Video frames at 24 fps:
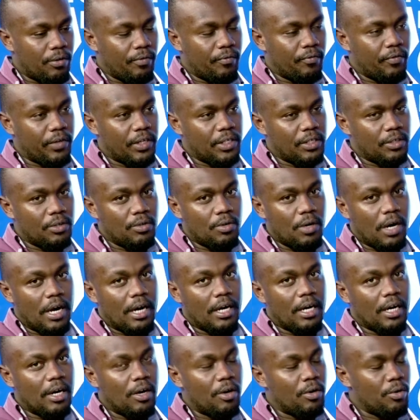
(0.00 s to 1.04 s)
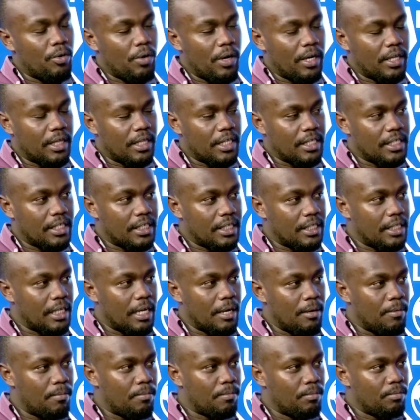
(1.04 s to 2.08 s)
convinced you, and now you are in the
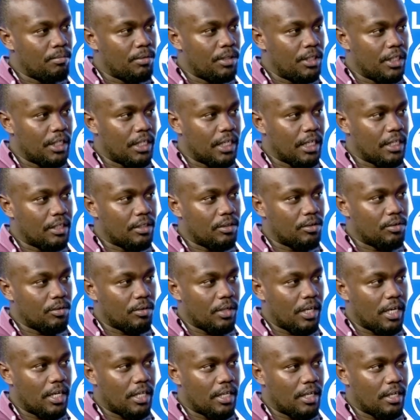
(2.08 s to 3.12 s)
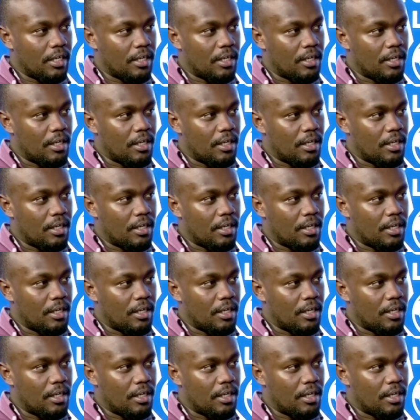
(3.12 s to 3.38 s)
same ticket together.